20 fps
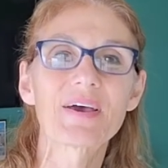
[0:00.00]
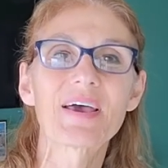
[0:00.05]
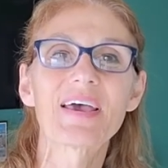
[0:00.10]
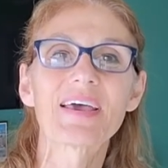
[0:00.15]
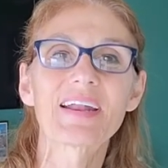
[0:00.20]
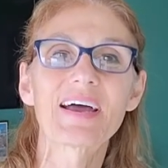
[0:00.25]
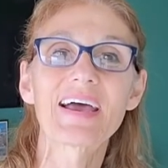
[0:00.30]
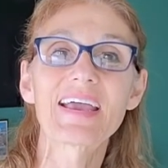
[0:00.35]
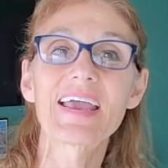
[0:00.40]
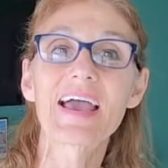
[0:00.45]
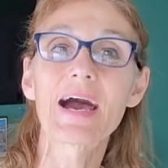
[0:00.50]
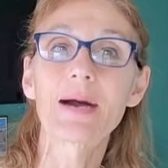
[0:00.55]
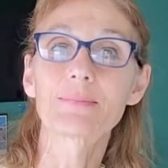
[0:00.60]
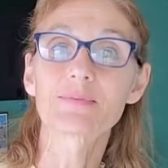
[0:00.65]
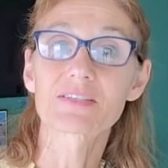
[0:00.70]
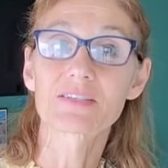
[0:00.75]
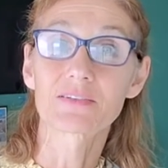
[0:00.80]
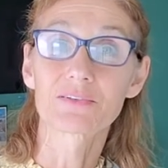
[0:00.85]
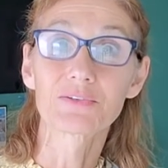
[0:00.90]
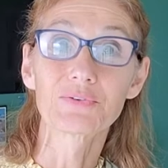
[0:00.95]
and I
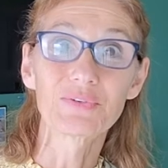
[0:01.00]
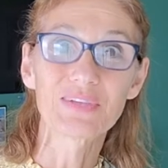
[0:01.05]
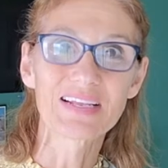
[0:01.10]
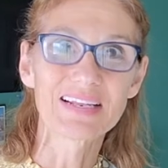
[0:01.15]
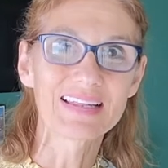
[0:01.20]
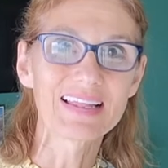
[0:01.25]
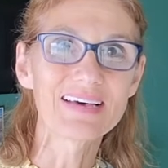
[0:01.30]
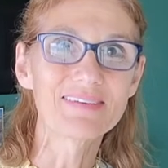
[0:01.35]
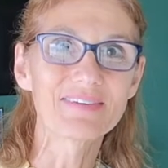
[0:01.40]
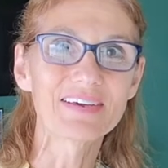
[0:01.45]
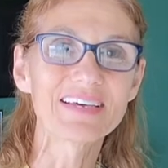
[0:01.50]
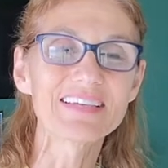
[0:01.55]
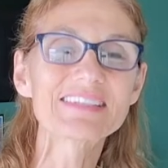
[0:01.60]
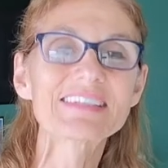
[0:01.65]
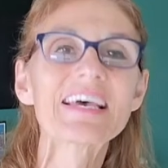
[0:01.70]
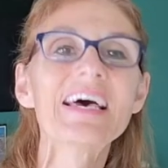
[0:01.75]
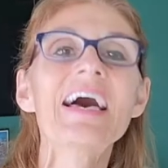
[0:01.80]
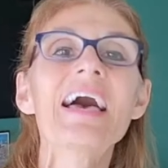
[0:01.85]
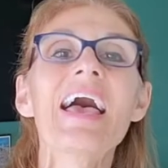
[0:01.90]
absolutely love it.